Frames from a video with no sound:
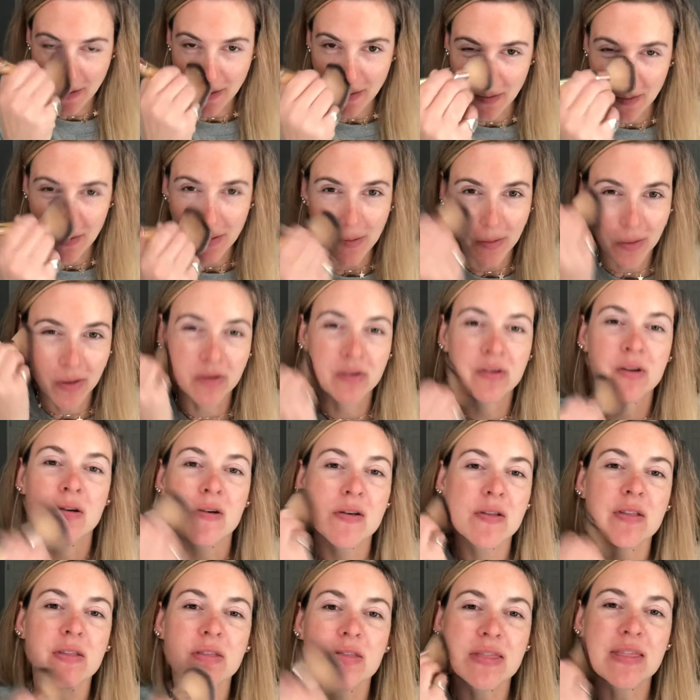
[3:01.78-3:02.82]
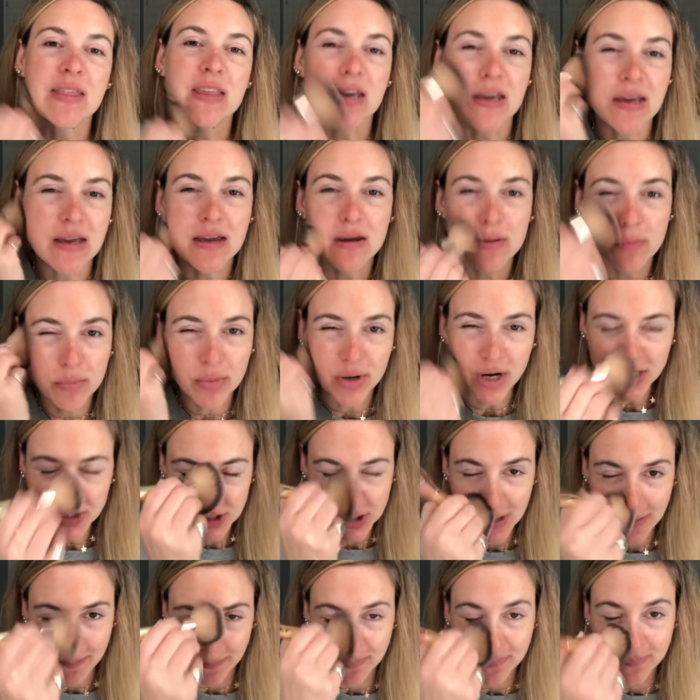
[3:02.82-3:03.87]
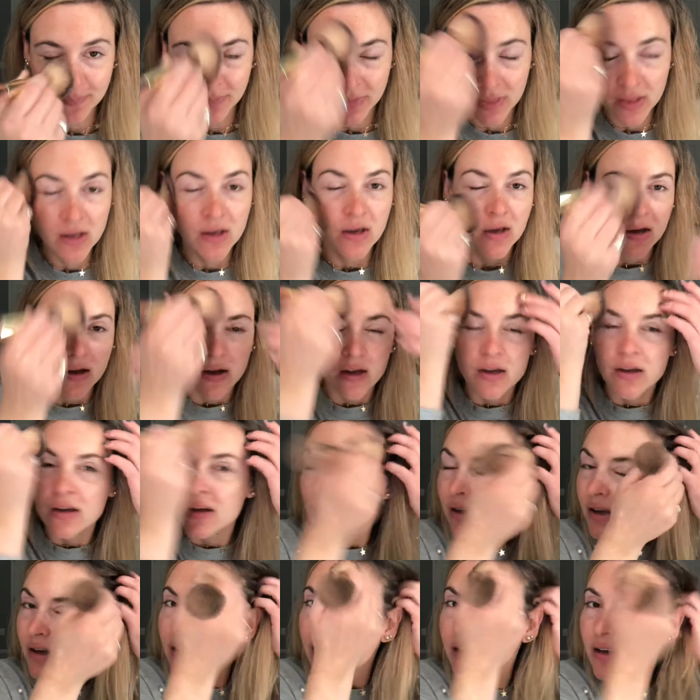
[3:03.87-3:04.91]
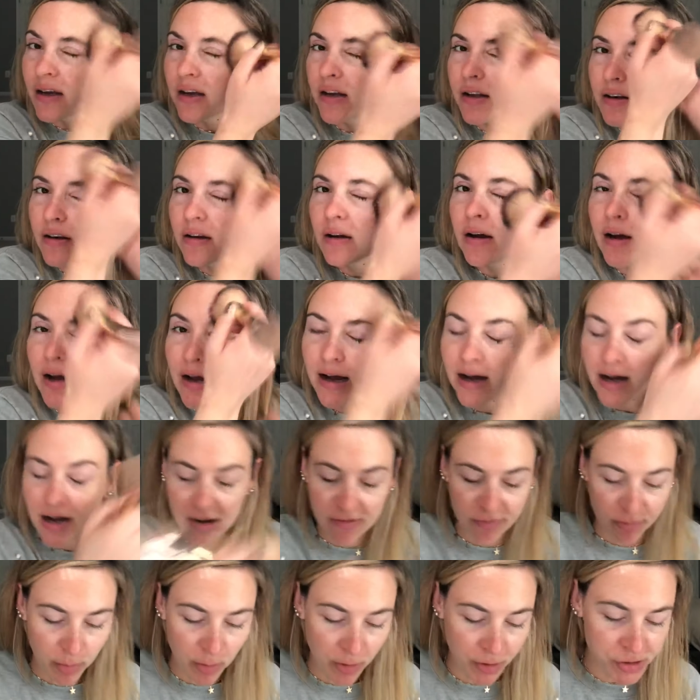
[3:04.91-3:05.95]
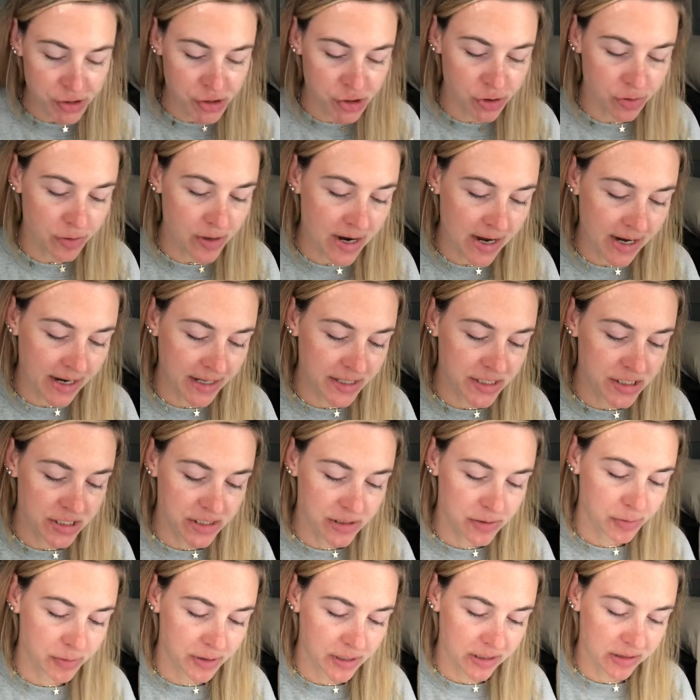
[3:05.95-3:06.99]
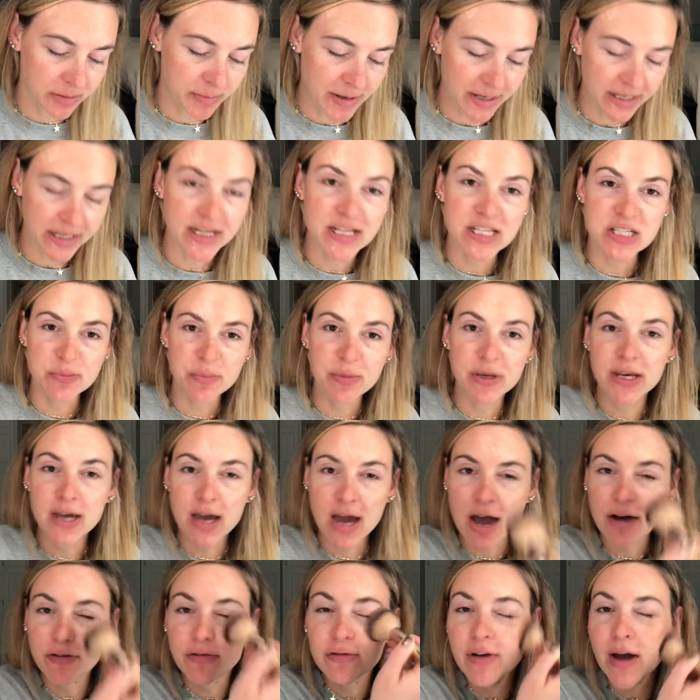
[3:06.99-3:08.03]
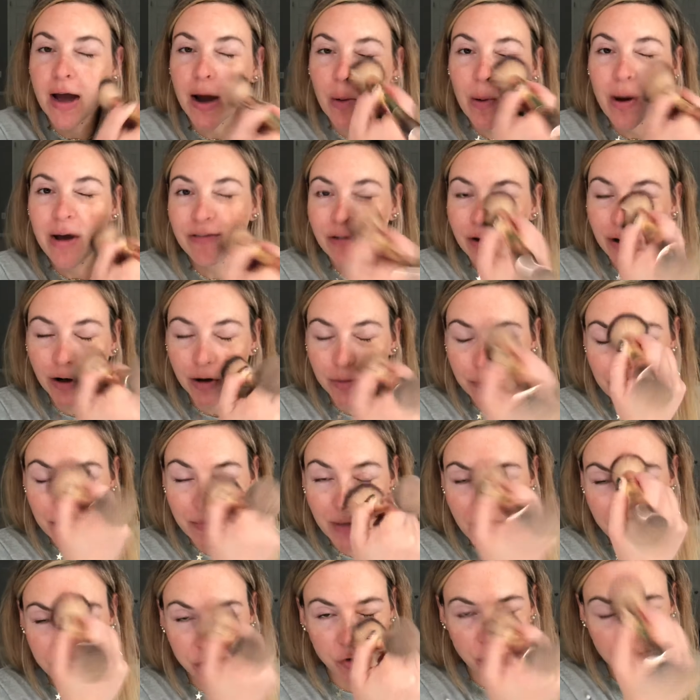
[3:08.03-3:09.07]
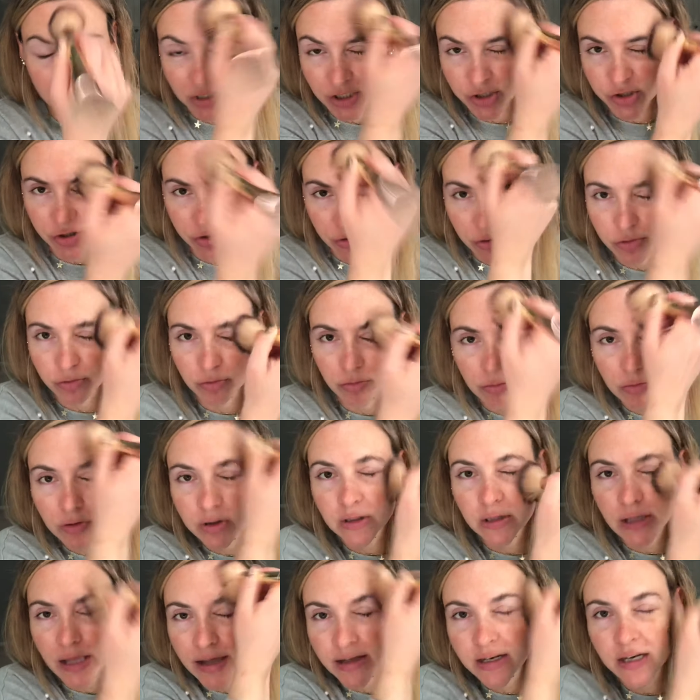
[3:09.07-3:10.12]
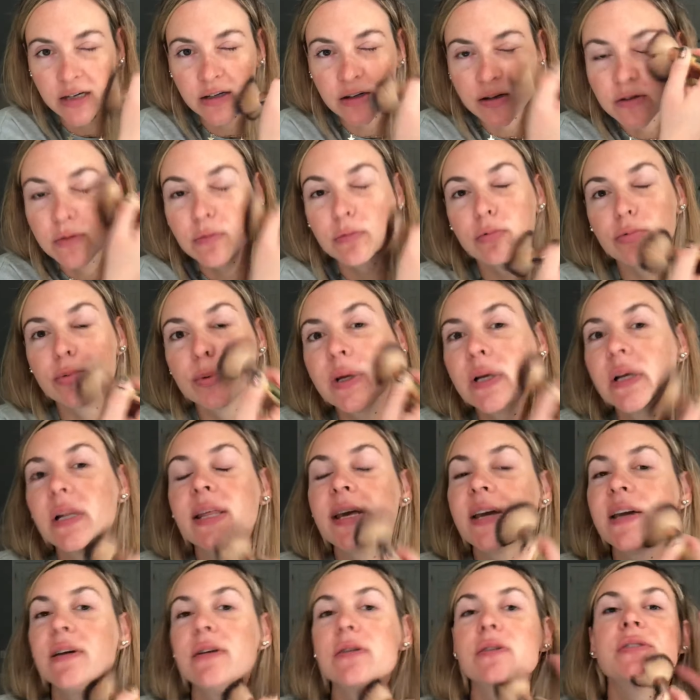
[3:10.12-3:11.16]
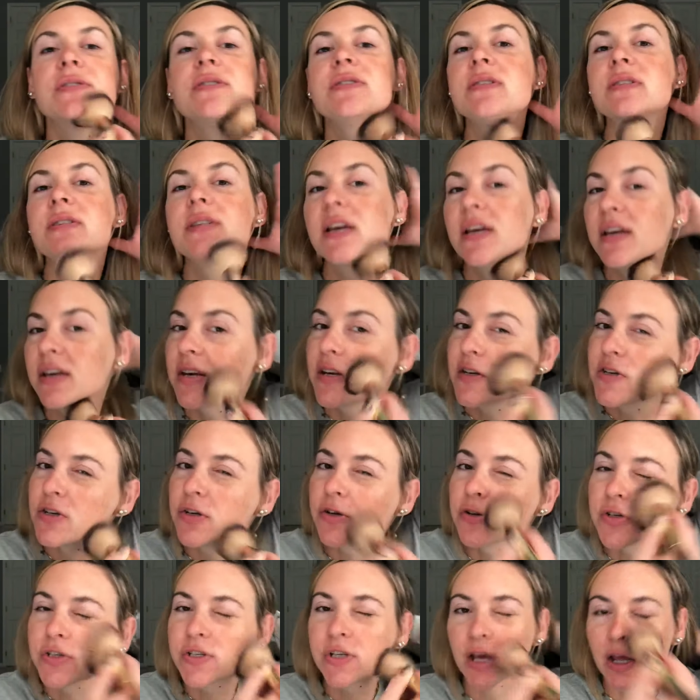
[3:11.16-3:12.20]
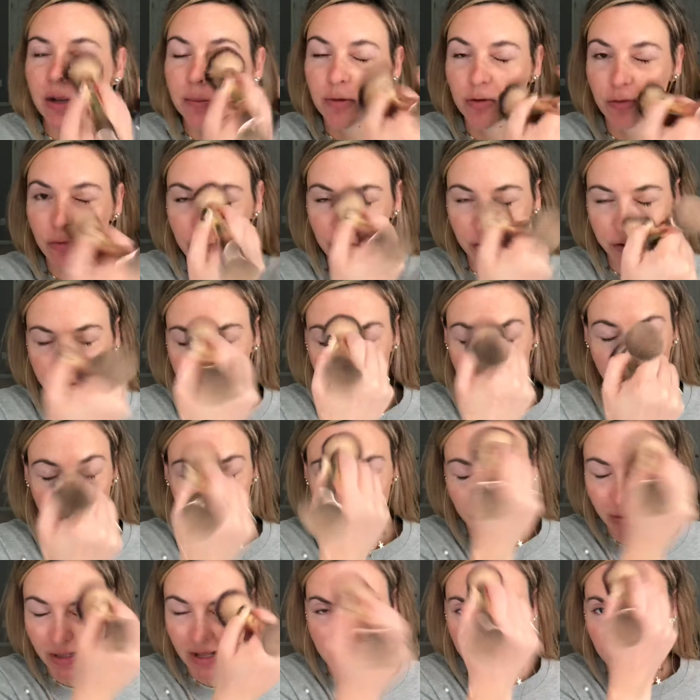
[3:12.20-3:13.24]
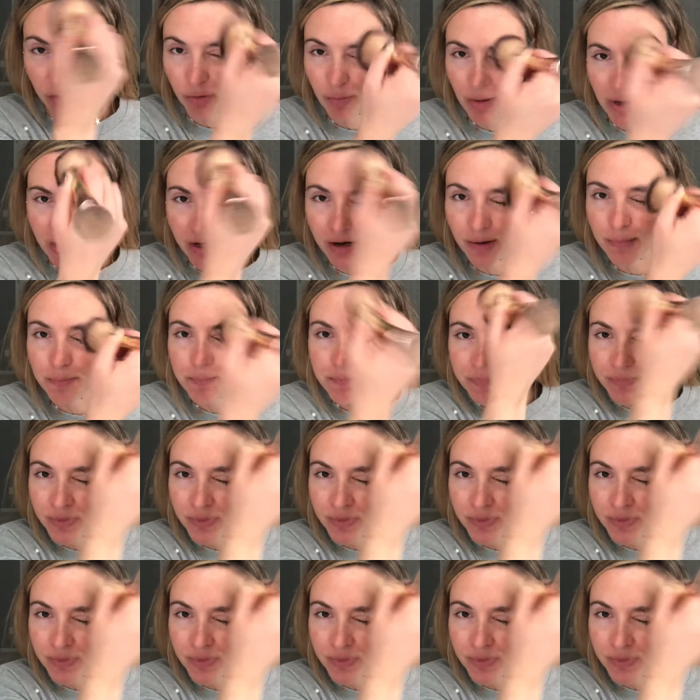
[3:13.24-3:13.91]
on the brush. And I've moisturized with my SPF. However, make sure that you let it really sink into your skin before you start applying your makeup.